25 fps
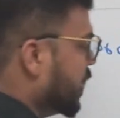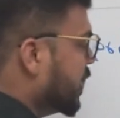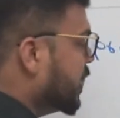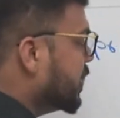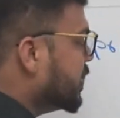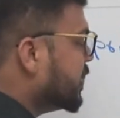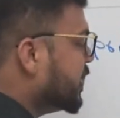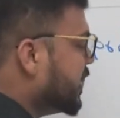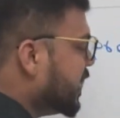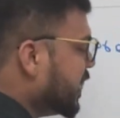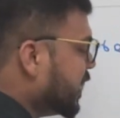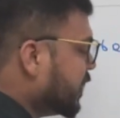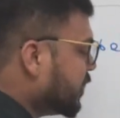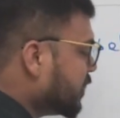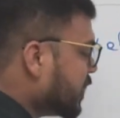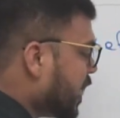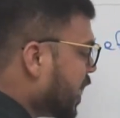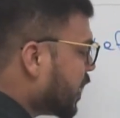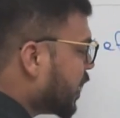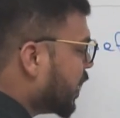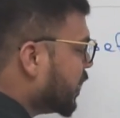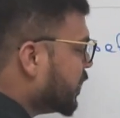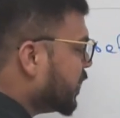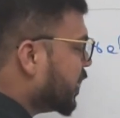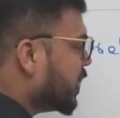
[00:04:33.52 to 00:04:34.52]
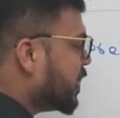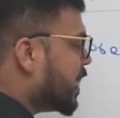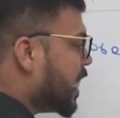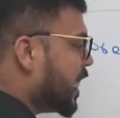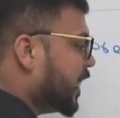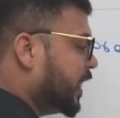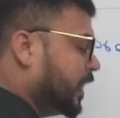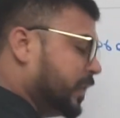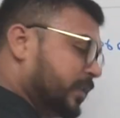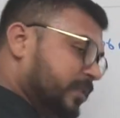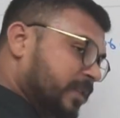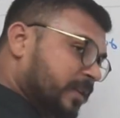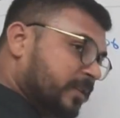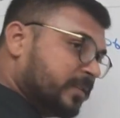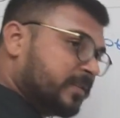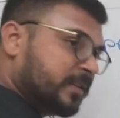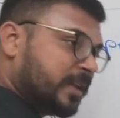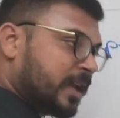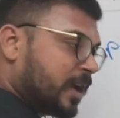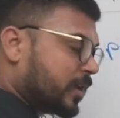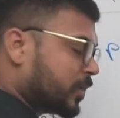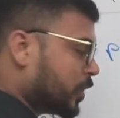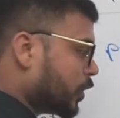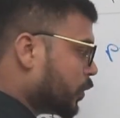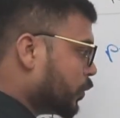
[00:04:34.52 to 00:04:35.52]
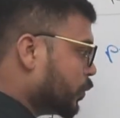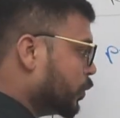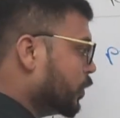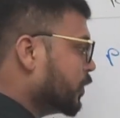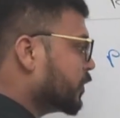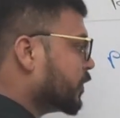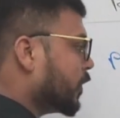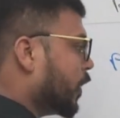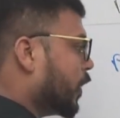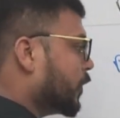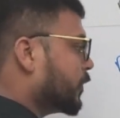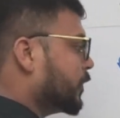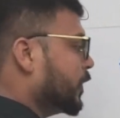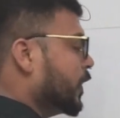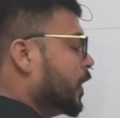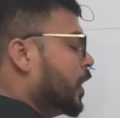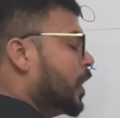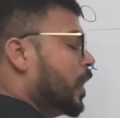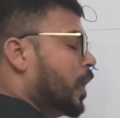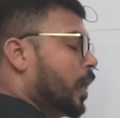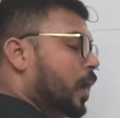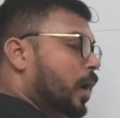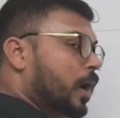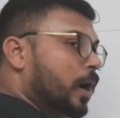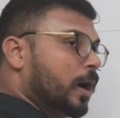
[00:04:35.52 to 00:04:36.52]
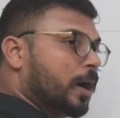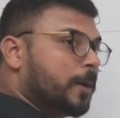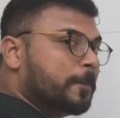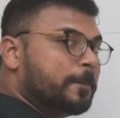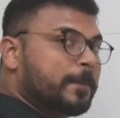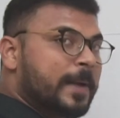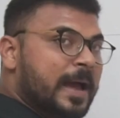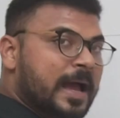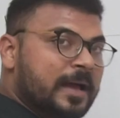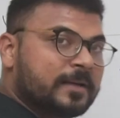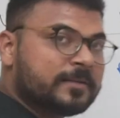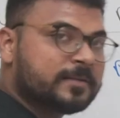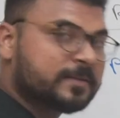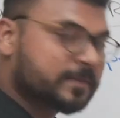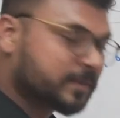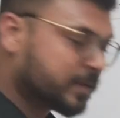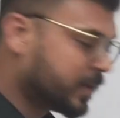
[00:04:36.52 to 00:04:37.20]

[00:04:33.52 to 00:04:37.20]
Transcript: These are underlined since they are the rules of uh, past